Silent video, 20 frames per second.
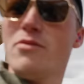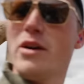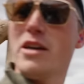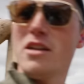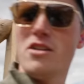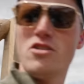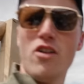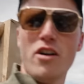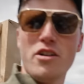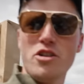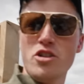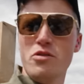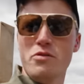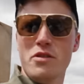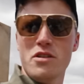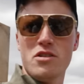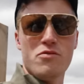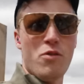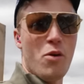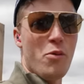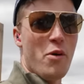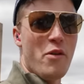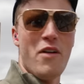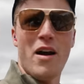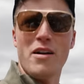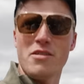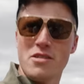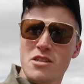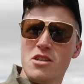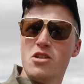We're going to try and shoot this the wrong way around
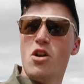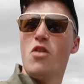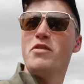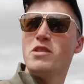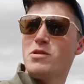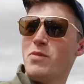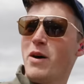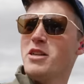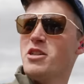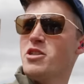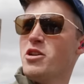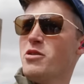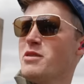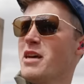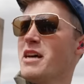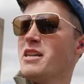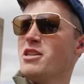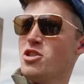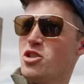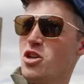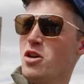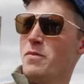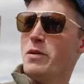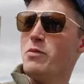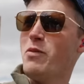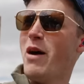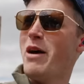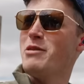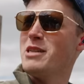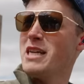because there's an obvious way to shoot it in a stupid way,
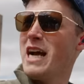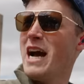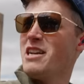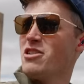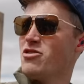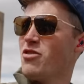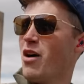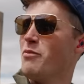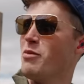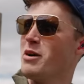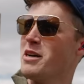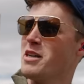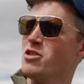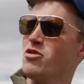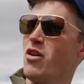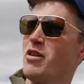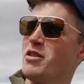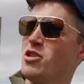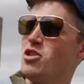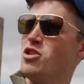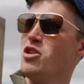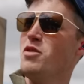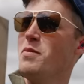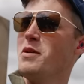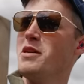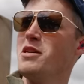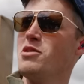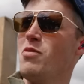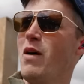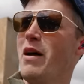which Ant tried. We're going to try it the
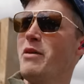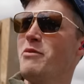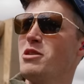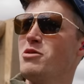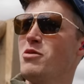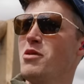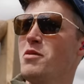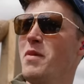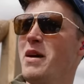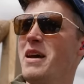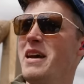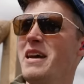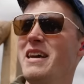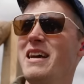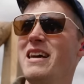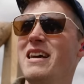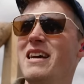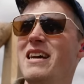stupidest way, which would be...